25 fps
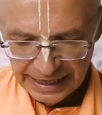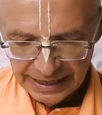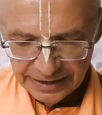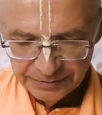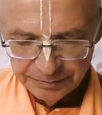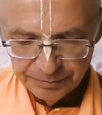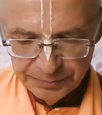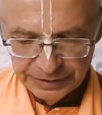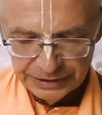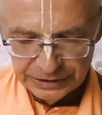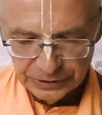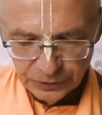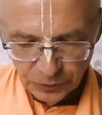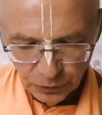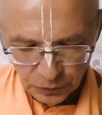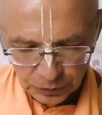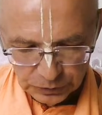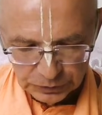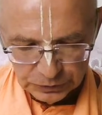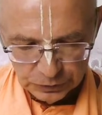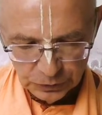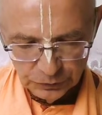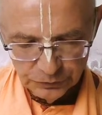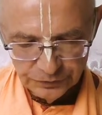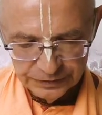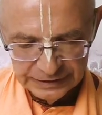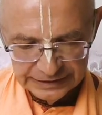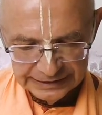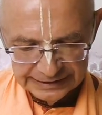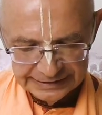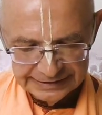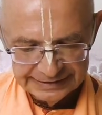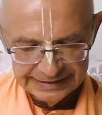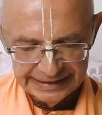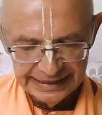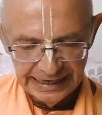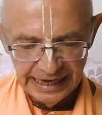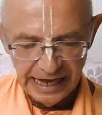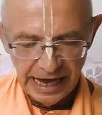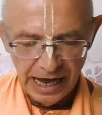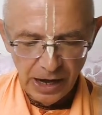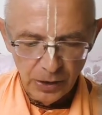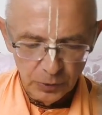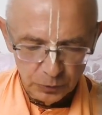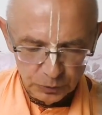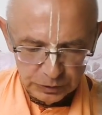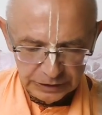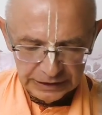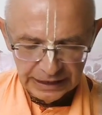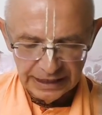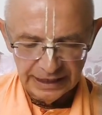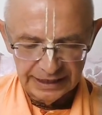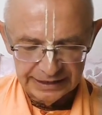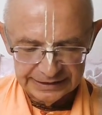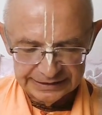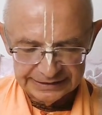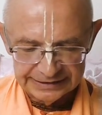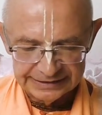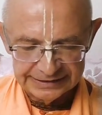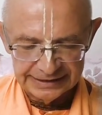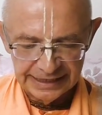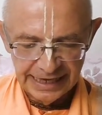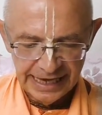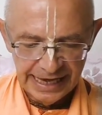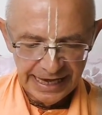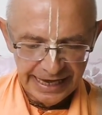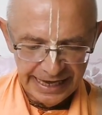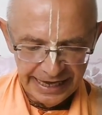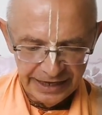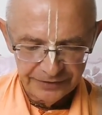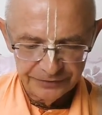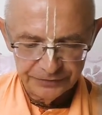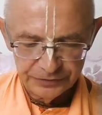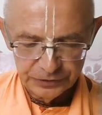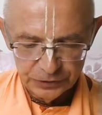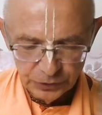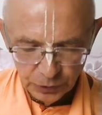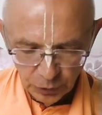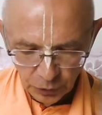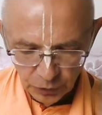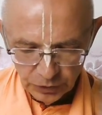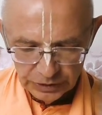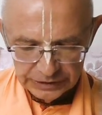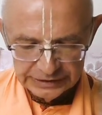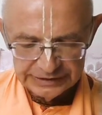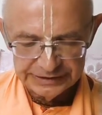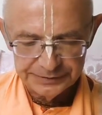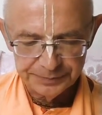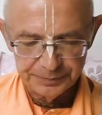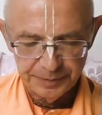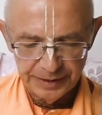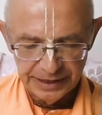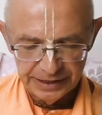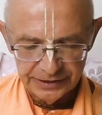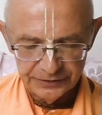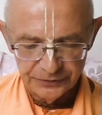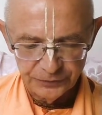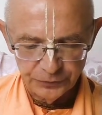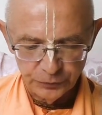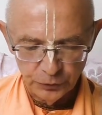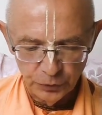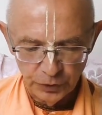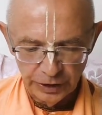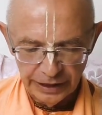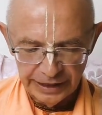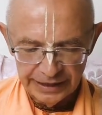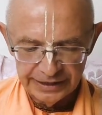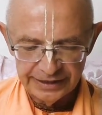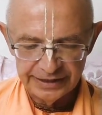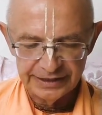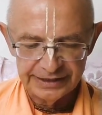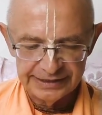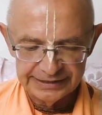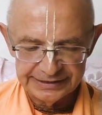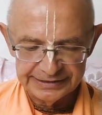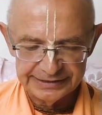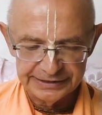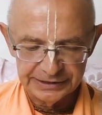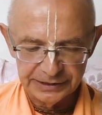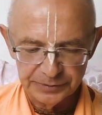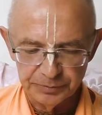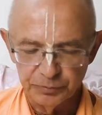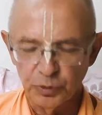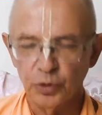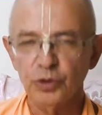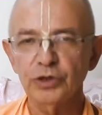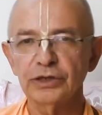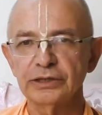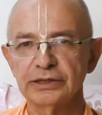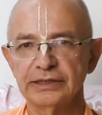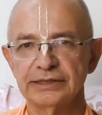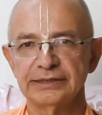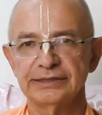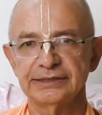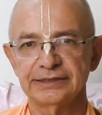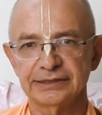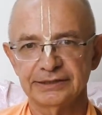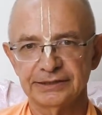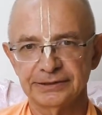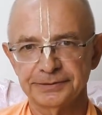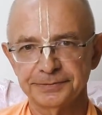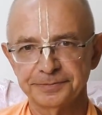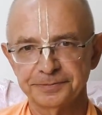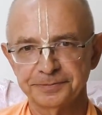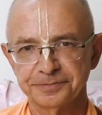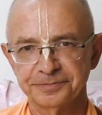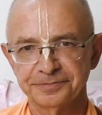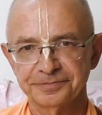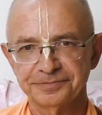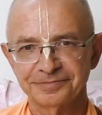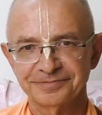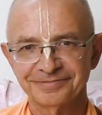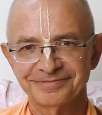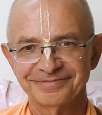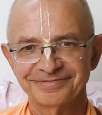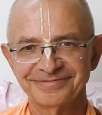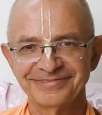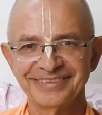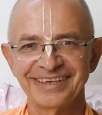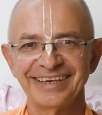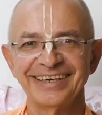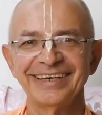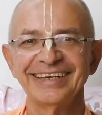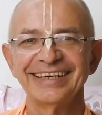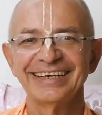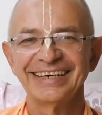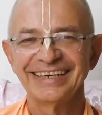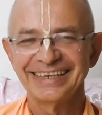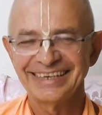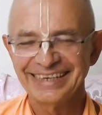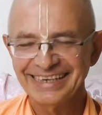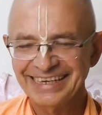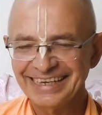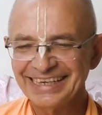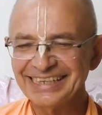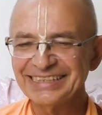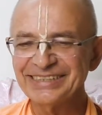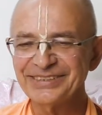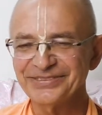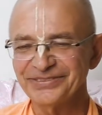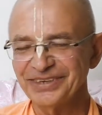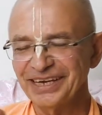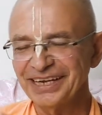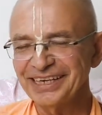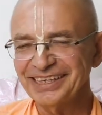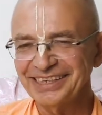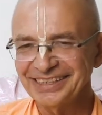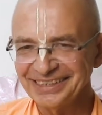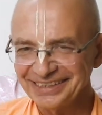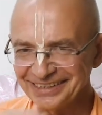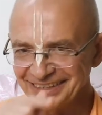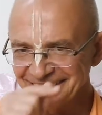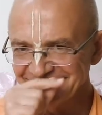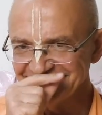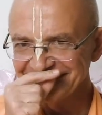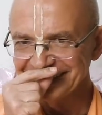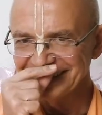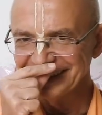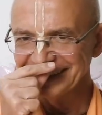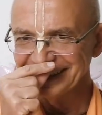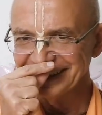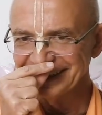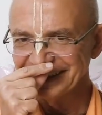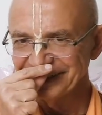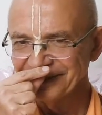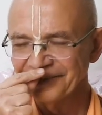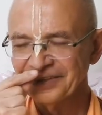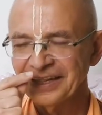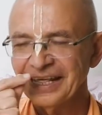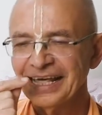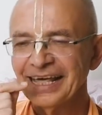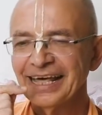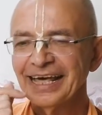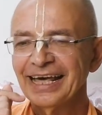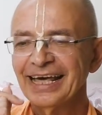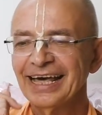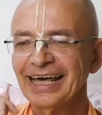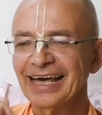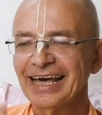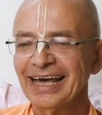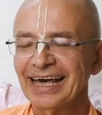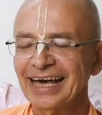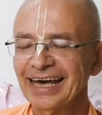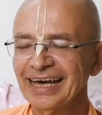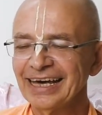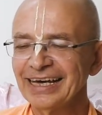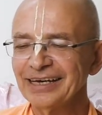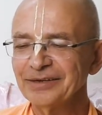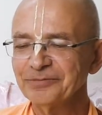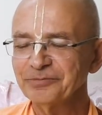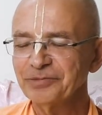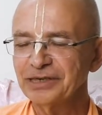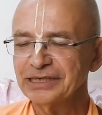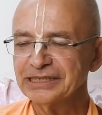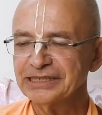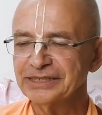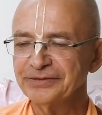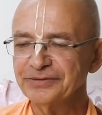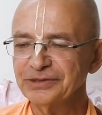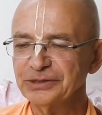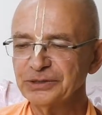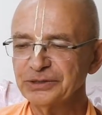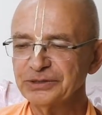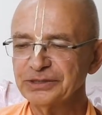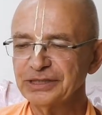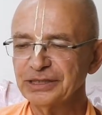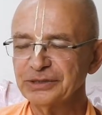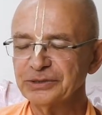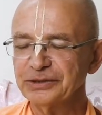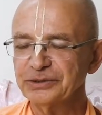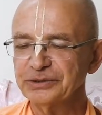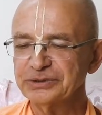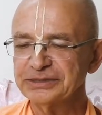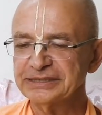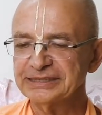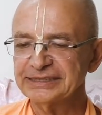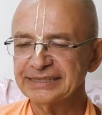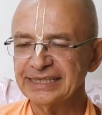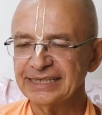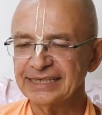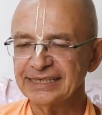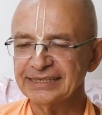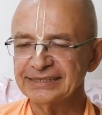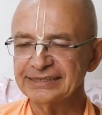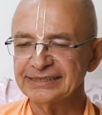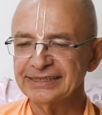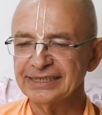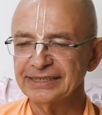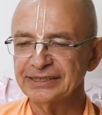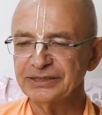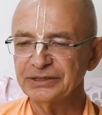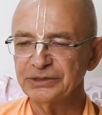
Because of this, the outcasts have no respect for atheistic moralists. It's very interesting. Bhaktivinoda Thakur says that